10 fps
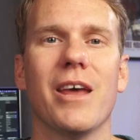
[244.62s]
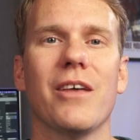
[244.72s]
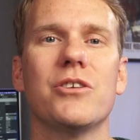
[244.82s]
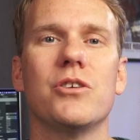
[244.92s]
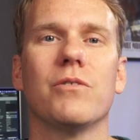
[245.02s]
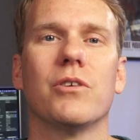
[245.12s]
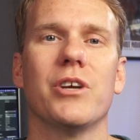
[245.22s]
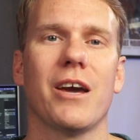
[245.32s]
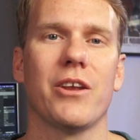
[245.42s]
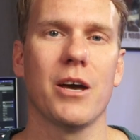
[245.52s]
Now that you've learned
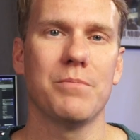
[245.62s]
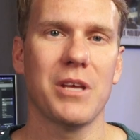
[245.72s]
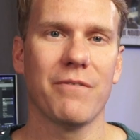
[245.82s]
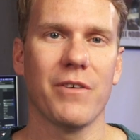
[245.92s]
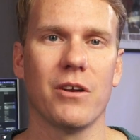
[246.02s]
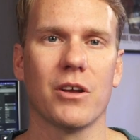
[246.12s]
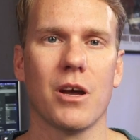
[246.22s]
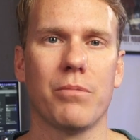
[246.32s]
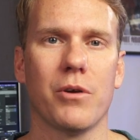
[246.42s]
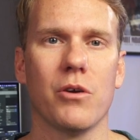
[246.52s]
how to update Final
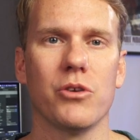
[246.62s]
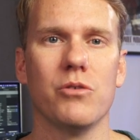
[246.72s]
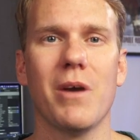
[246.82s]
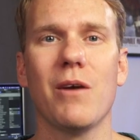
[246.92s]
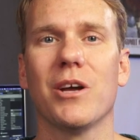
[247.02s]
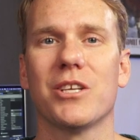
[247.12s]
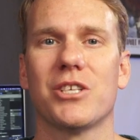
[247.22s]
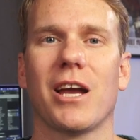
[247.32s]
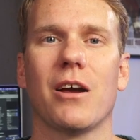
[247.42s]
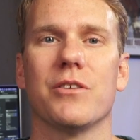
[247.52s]
Cut Pro, you may want to
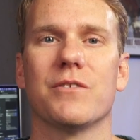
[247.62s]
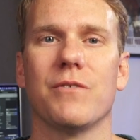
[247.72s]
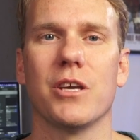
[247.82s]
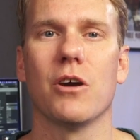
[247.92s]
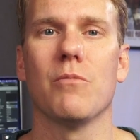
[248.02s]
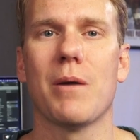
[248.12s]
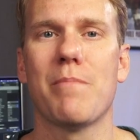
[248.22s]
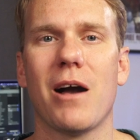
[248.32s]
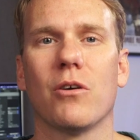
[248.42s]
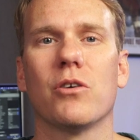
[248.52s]
check out this video my
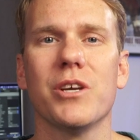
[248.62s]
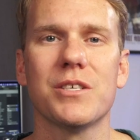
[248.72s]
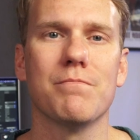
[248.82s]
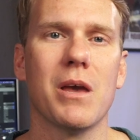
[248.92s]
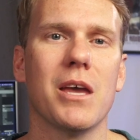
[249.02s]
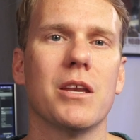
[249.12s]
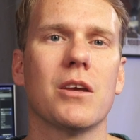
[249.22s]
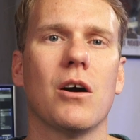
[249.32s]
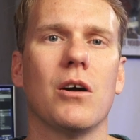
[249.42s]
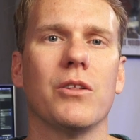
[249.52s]
pal Chris made
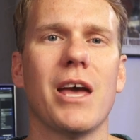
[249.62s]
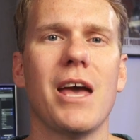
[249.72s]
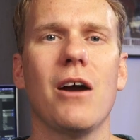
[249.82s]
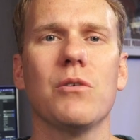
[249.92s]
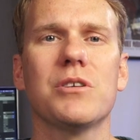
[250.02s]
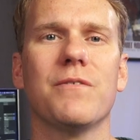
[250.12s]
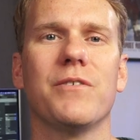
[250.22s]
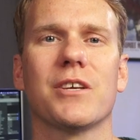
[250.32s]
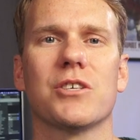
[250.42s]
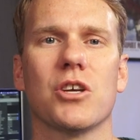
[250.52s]
called How to
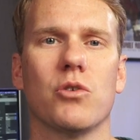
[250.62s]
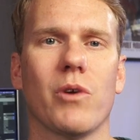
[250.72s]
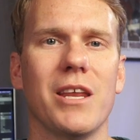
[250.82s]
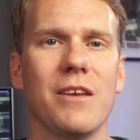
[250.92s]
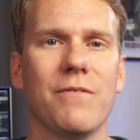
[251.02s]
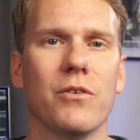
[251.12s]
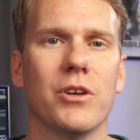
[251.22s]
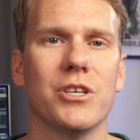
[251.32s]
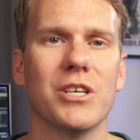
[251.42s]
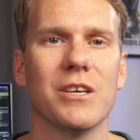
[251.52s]
Fix Grainy
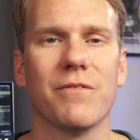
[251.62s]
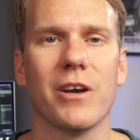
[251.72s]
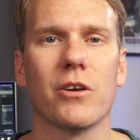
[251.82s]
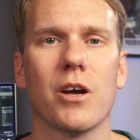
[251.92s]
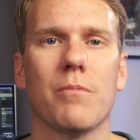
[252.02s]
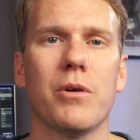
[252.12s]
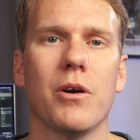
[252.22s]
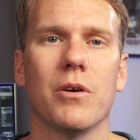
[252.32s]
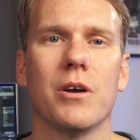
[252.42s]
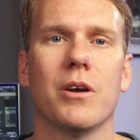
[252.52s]
Footage in Final Cut
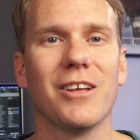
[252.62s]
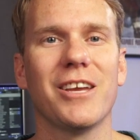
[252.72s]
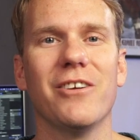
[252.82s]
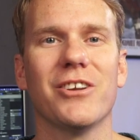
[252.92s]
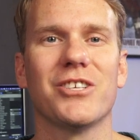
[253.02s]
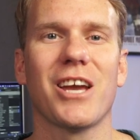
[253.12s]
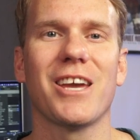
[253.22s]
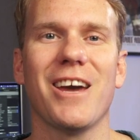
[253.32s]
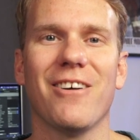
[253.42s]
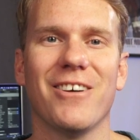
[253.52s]
Pro. Click here to check
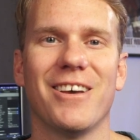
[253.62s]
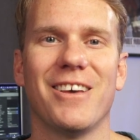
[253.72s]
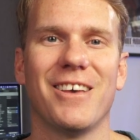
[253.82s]
it out.